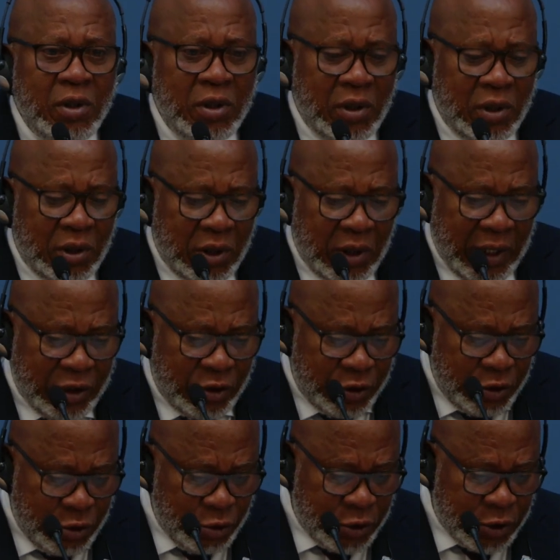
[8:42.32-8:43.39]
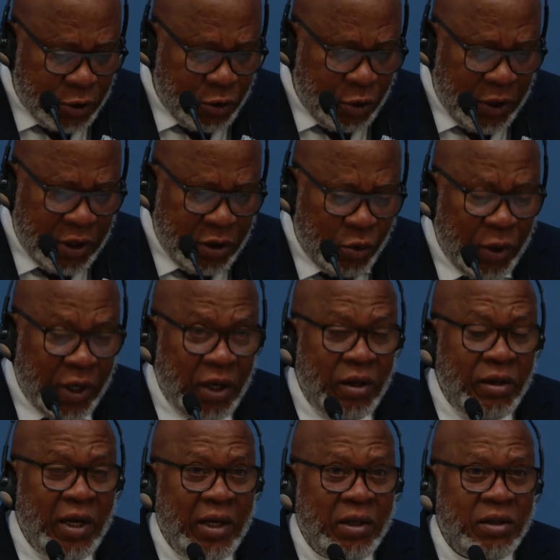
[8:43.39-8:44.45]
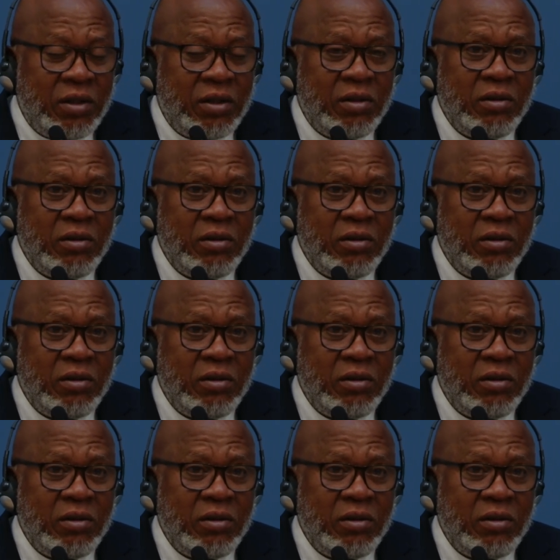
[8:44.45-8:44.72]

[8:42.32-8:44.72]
And to do so in a way that